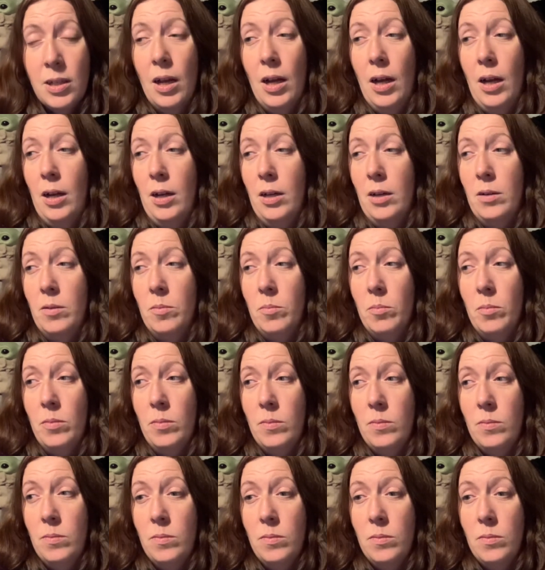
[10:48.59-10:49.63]

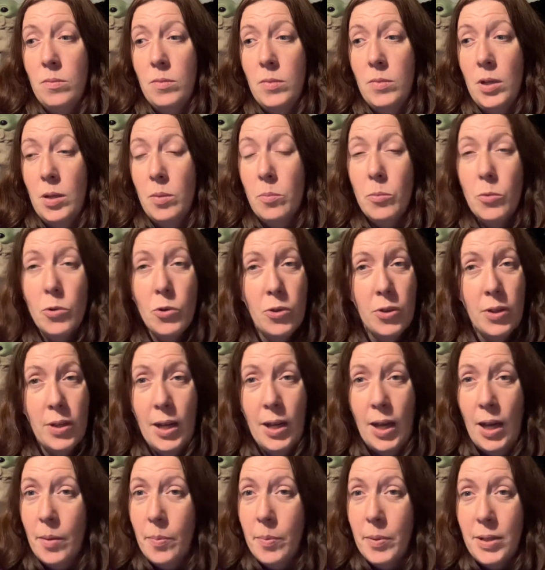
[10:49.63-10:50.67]
I'm more than
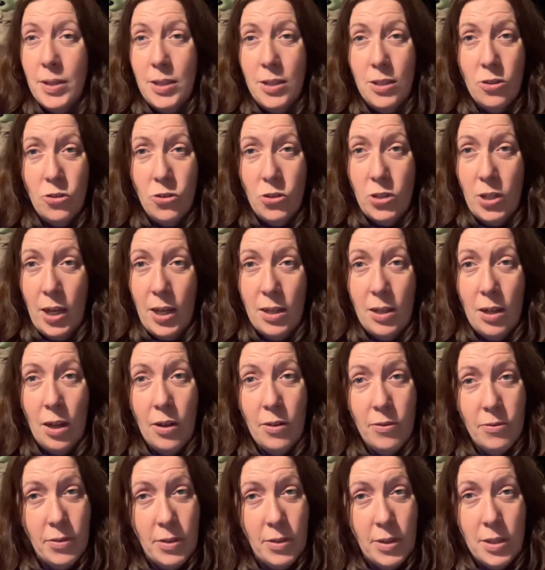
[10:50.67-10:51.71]
happy to chat
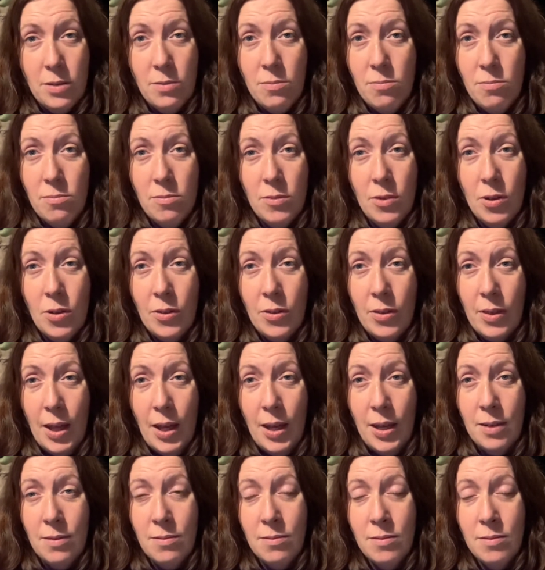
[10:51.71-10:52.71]
over on that.